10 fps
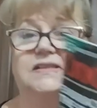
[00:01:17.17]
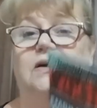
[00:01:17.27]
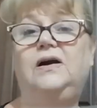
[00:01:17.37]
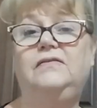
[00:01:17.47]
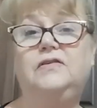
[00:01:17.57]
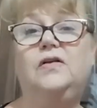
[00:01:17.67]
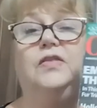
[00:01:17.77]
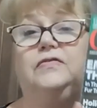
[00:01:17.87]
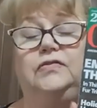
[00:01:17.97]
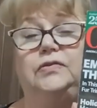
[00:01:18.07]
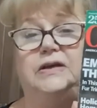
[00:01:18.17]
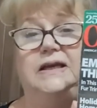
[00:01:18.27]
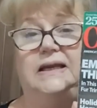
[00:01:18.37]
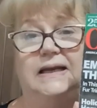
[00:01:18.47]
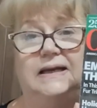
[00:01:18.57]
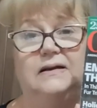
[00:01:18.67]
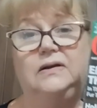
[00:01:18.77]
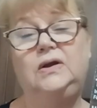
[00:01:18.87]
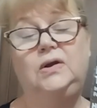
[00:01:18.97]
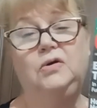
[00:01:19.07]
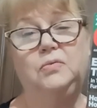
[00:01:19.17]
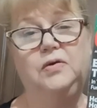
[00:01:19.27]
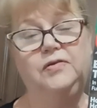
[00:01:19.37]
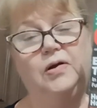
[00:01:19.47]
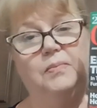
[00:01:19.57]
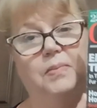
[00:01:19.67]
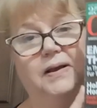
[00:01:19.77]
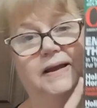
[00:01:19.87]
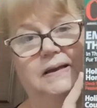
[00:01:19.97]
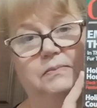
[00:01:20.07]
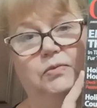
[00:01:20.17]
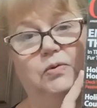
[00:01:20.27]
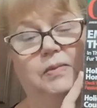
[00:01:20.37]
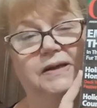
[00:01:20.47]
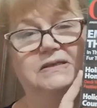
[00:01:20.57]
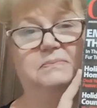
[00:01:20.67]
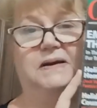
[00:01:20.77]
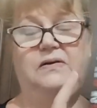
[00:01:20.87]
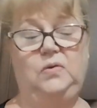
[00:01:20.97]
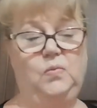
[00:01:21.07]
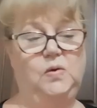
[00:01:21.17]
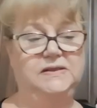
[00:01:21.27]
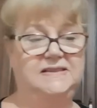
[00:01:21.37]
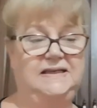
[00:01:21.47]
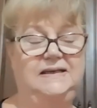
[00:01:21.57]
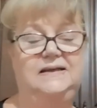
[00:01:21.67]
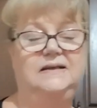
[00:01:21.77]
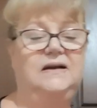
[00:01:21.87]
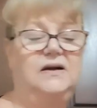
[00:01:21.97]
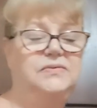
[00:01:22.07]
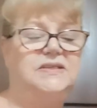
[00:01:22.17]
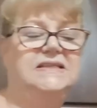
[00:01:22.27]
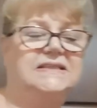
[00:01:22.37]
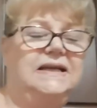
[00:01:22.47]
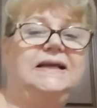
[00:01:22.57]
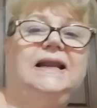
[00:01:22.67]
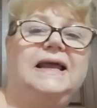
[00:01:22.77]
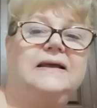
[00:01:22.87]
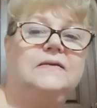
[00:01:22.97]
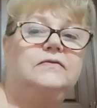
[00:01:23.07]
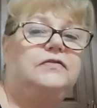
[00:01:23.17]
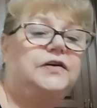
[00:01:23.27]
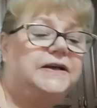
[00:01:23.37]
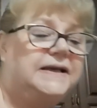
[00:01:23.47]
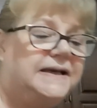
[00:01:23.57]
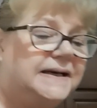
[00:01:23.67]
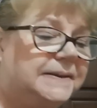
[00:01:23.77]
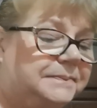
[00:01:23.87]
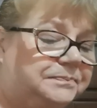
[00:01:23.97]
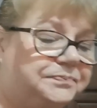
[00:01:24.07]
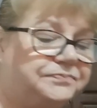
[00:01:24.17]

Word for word: So I've got the full year now. Whether I buy any more might depend on what's in it. I was just going to collect them for a year.